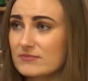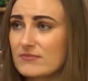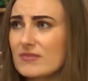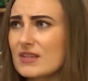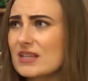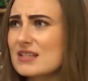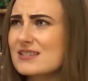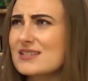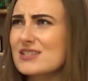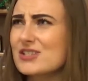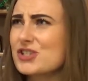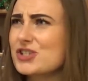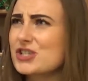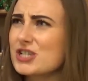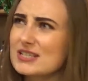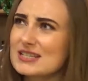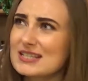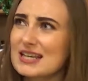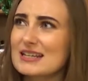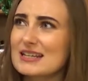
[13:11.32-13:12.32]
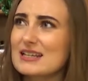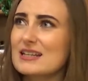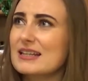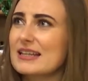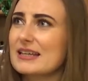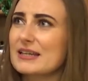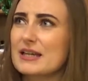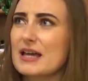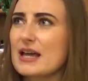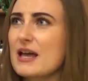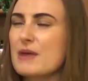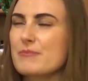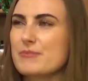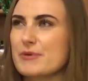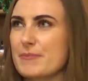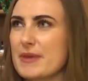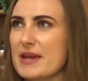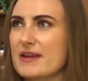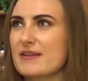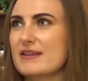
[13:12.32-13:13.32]
It's just kind of like
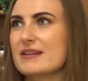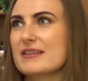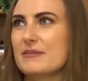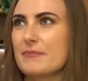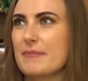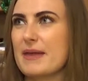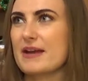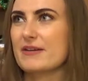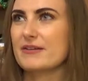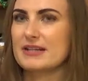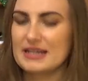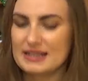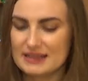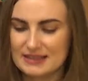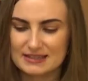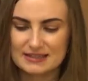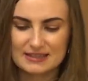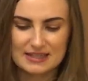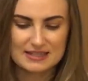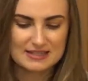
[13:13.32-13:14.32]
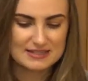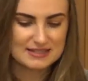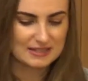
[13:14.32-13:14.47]
preparing the marinade that takes the